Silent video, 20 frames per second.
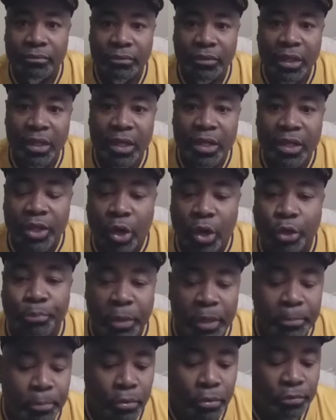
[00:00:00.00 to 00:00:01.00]
Those
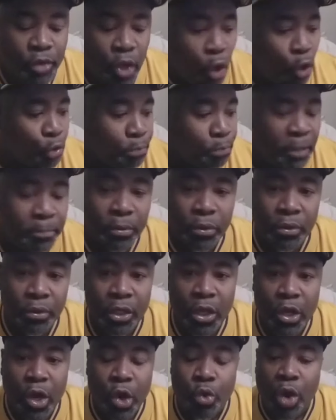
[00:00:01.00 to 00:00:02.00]
people, those people
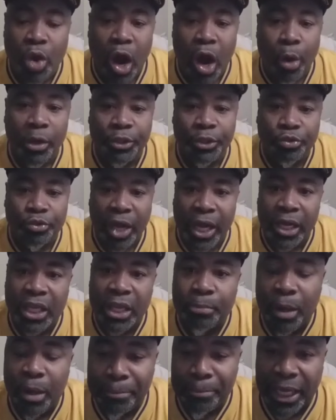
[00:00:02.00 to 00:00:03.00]
who always try to keep
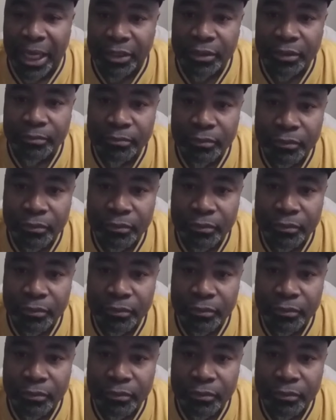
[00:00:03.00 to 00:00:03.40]
up mess.